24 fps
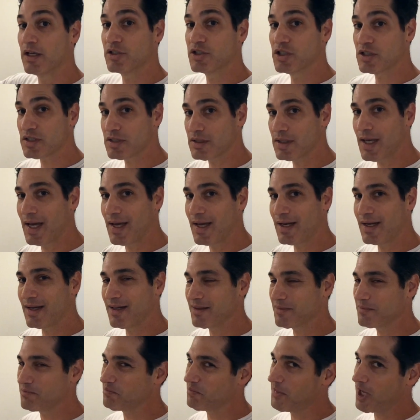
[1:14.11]
just like
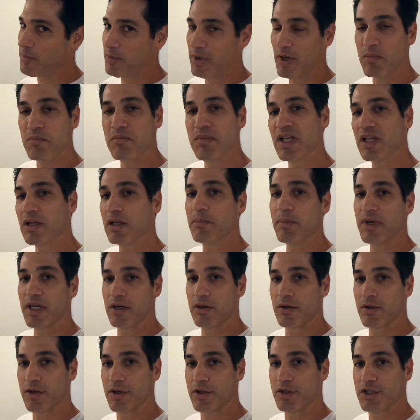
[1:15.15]
maybe a millimeter